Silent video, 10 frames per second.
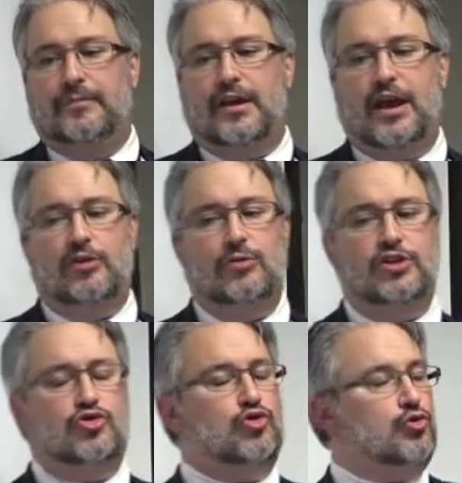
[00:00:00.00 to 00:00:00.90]
How do we
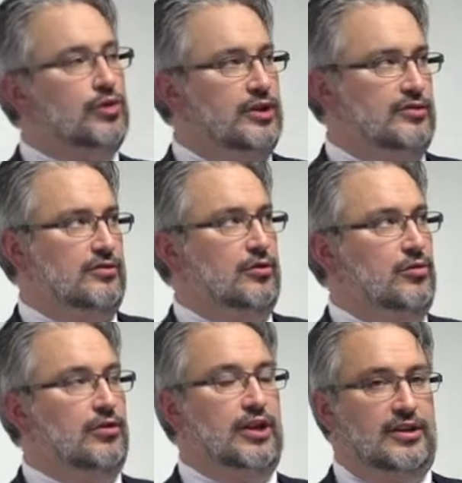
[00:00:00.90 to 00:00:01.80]
treat
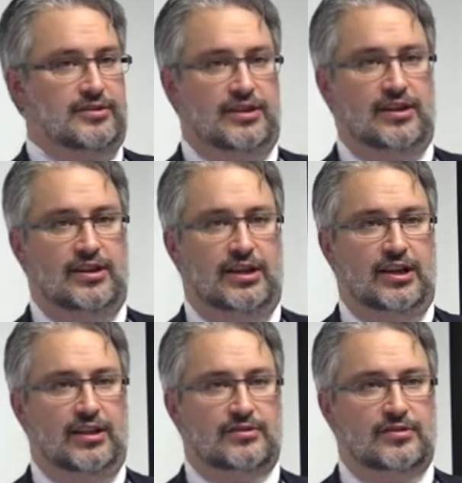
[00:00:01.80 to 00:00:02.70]
localized kidney
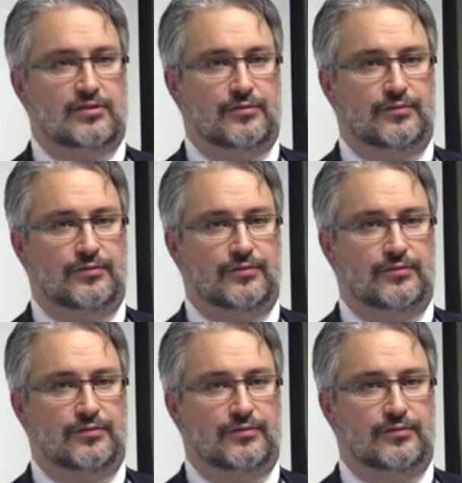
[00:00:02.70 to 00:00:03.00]
cancer?